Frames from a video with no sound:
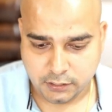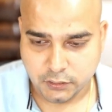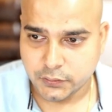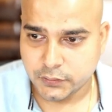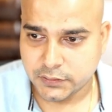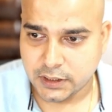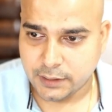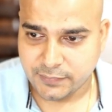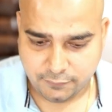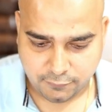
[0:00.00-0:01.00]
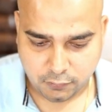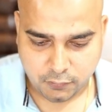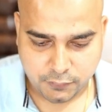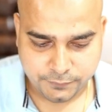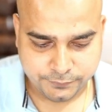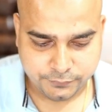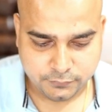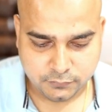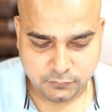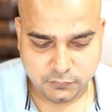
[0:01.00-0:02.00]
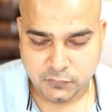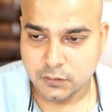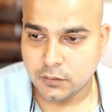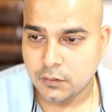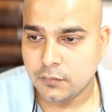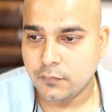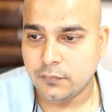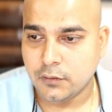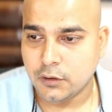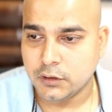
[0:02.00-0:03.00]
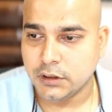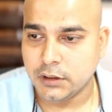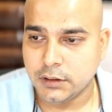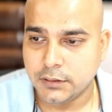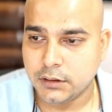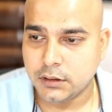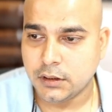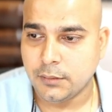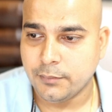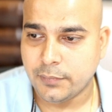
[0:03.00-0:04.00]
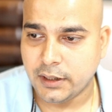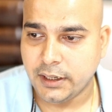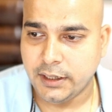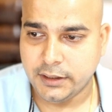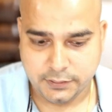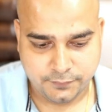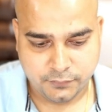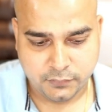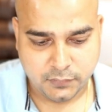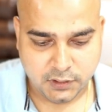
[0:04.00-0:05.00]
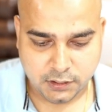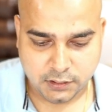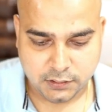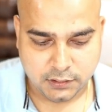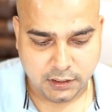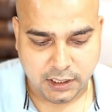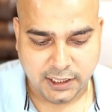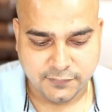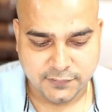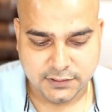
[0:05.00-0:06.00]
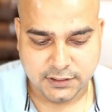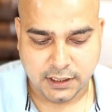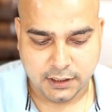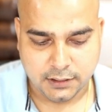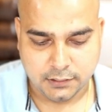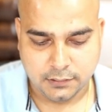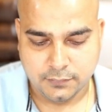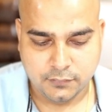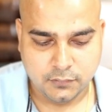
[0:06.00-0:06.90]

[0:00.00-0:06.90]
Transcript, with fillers: use MLflow for the complete life cycle